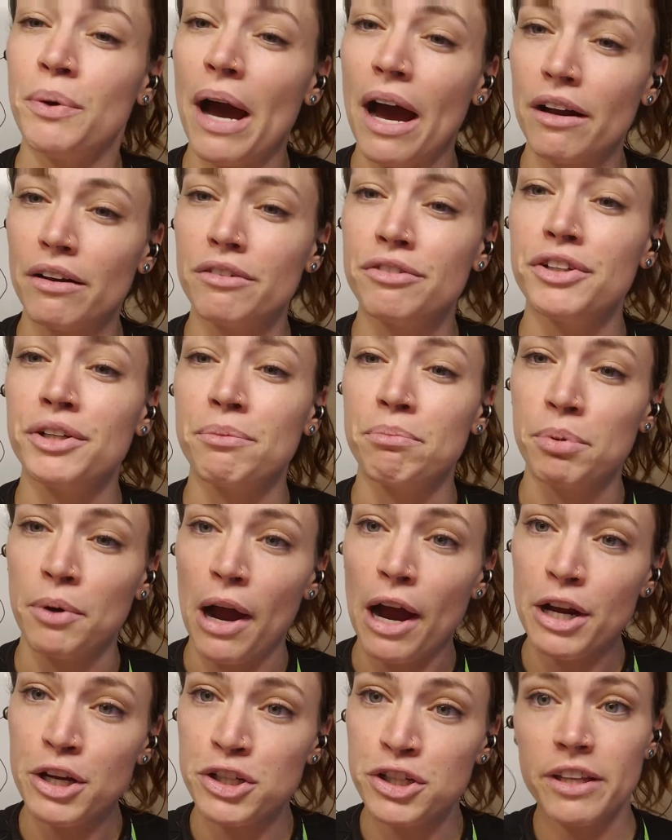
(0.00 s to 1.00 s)
out of your
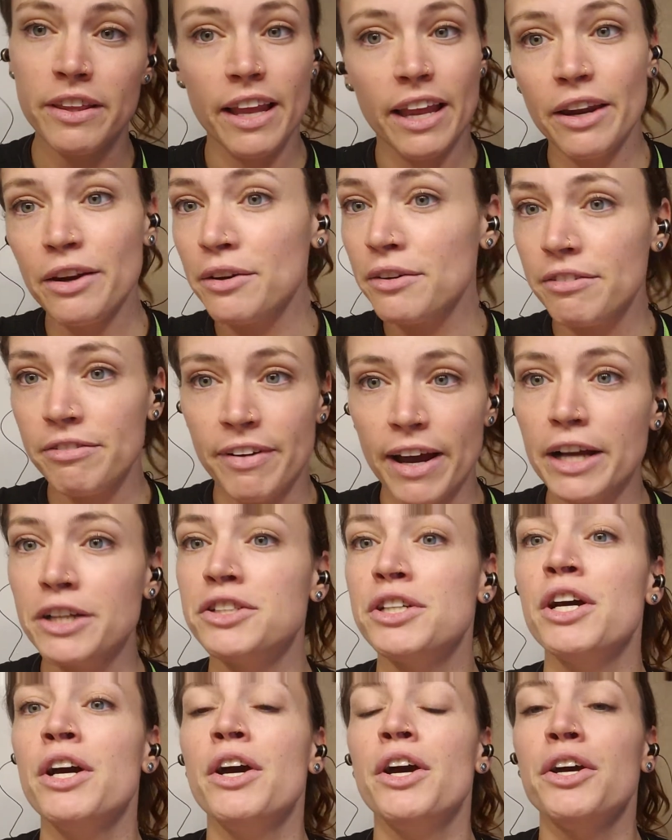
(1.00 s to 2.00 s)
brush, and then it'll affect